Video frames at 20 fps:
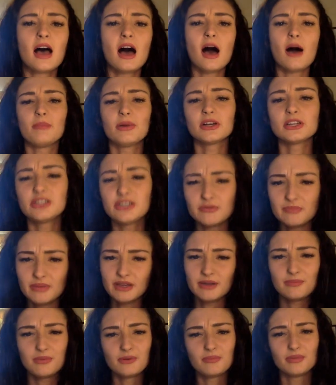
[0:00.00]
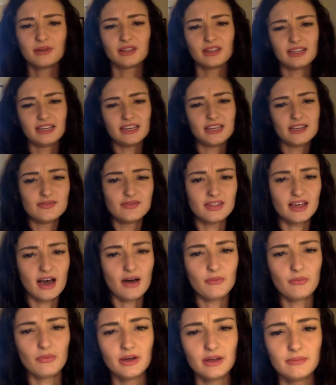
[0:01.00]
a bunch of people believe
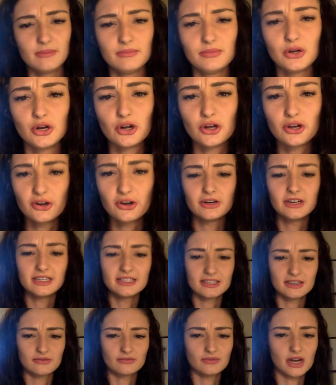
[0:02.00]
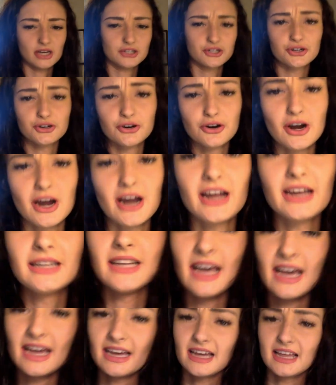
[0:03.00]
that when Mercury's in retrograde,
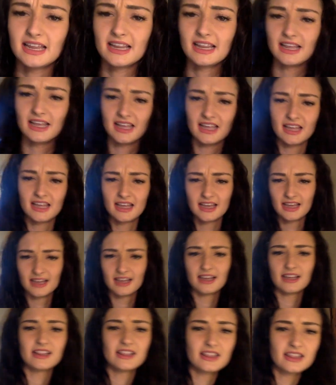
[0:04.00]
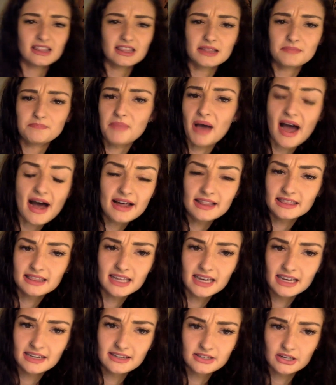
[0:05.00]
like, bad
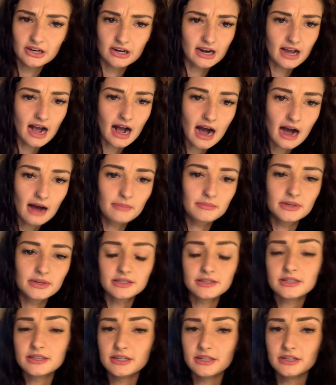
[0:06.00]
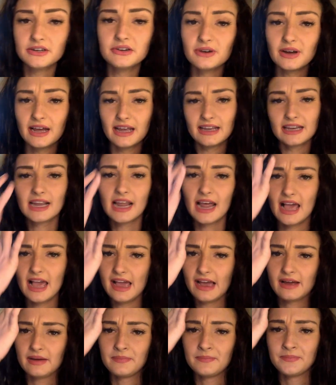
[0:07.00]
things are gonna happen to you, and
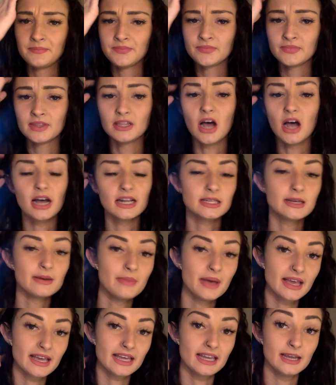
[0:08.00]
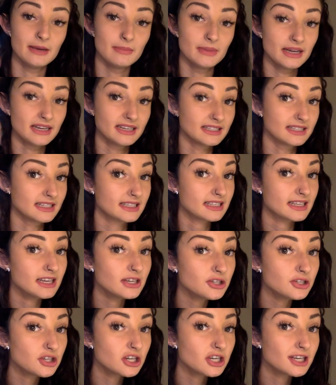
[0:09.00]
like, not to make any big
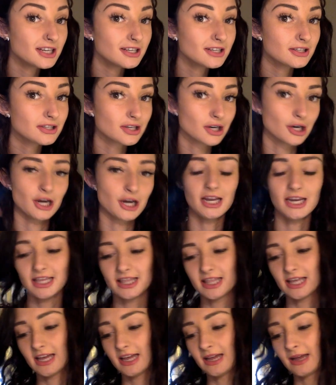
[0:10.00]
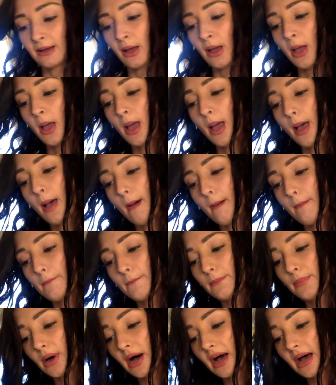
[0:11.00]
decisions or anything,
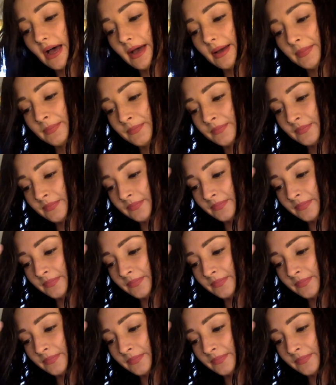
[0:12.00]
but